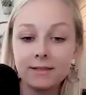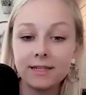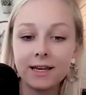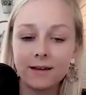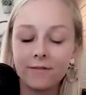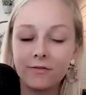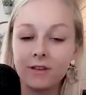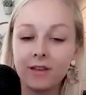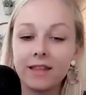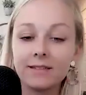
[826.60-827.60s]
stick? I feel
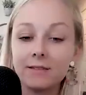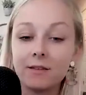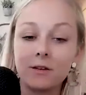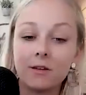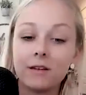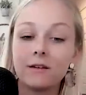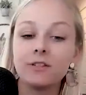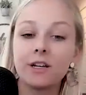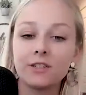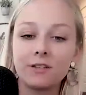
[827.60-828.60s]
like that's the good
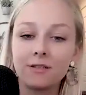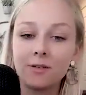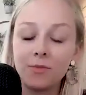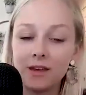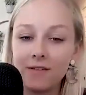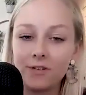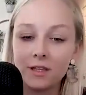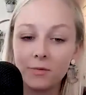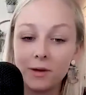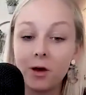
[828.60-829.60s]
interjection. I feel
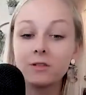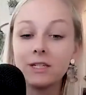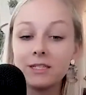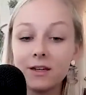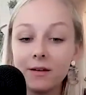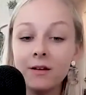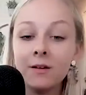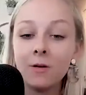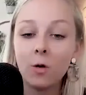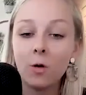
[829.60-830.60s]
like we all need to
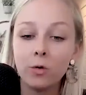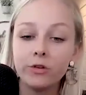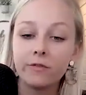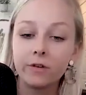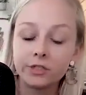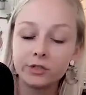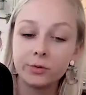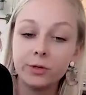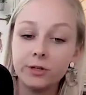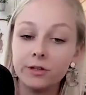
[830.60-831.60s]
hold a
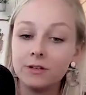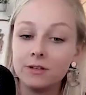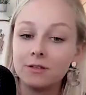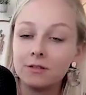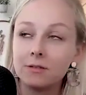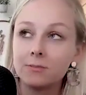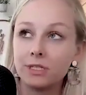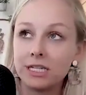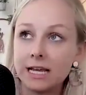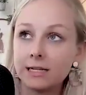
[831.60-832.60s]
virtual
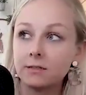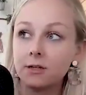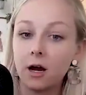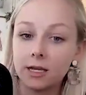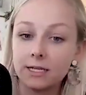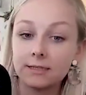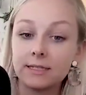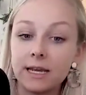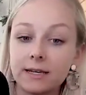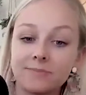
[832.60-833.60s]
pretend talking
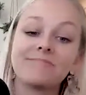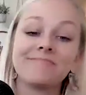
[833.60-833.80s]
stick.